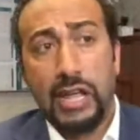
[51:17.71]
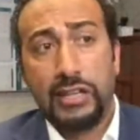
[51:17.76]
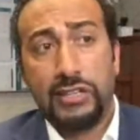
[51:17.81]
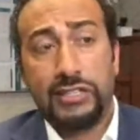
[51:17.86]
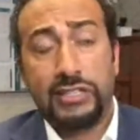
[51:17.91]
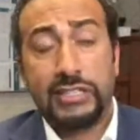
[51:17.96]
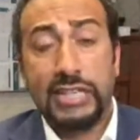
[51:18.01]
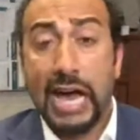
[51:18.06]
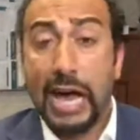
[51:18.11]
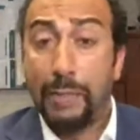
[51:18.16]

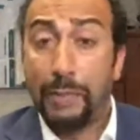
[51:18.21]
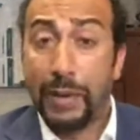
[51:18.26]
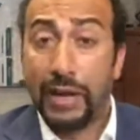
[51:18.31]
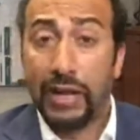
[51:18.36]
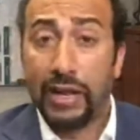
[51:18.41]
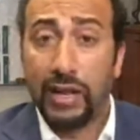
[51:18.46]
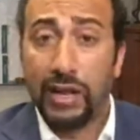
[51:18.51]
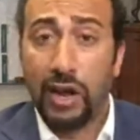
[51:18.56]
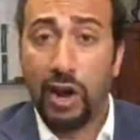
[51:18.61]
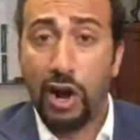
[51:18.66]

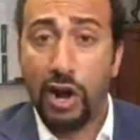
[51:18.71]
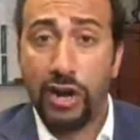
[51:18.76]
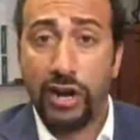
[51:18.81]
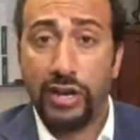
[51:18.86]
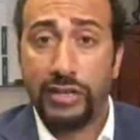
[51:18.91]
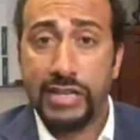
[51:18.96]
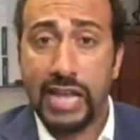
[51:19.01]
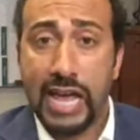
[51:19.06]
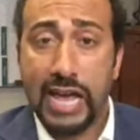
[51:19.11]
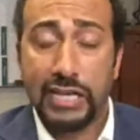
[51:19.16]
stopping heart
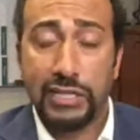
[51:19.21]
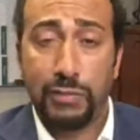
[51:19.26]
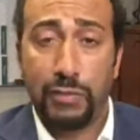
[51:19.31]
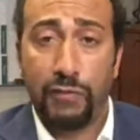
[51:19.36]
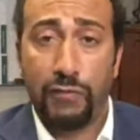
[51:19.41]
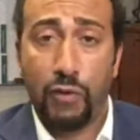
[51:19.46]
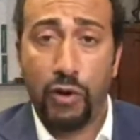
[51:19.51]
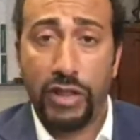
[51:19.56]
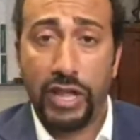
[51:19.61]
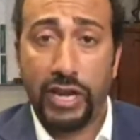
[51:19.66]
attacks
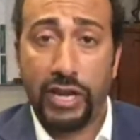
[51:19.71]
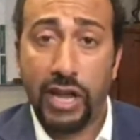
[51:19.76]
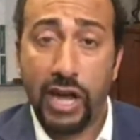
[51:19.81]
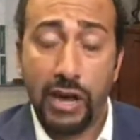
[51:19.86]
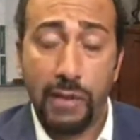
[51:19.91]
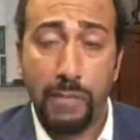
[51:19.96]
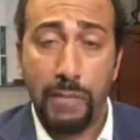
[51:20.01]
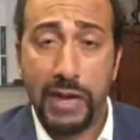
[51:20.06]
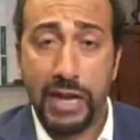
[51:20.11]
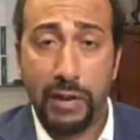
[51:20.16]
before they
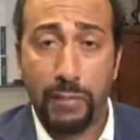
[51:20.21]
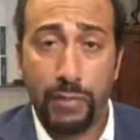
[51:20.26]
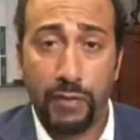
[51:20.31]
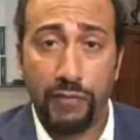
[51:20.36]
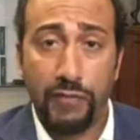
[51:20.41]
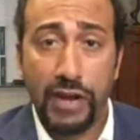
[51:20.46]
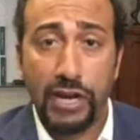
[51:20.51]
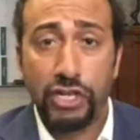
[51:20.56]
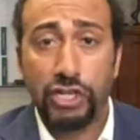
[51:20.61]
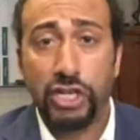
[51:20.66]
come, meaning
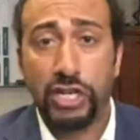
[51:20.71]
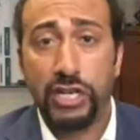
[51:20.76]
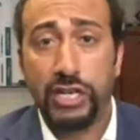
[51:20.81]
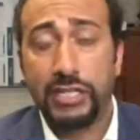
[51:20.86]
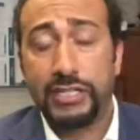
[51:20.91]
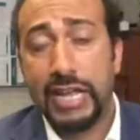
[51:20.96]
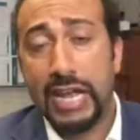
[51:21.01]
prevention,